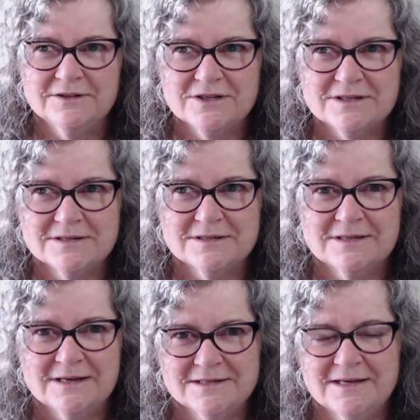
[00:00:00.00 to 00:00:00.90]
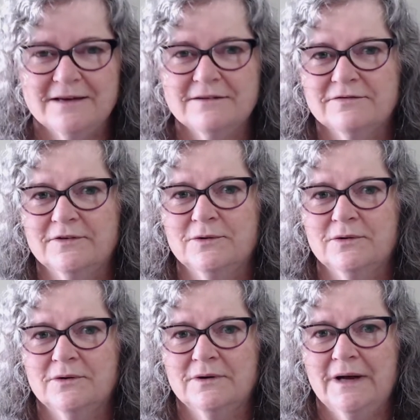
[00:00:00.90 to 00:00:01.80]
just suss out
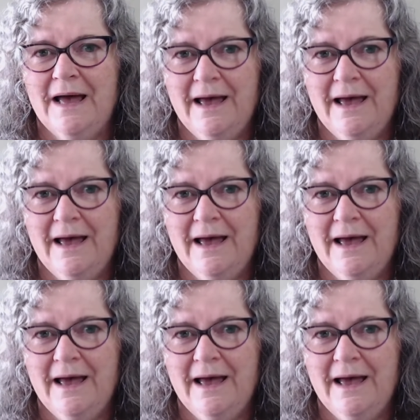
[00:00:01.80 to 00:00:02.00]
for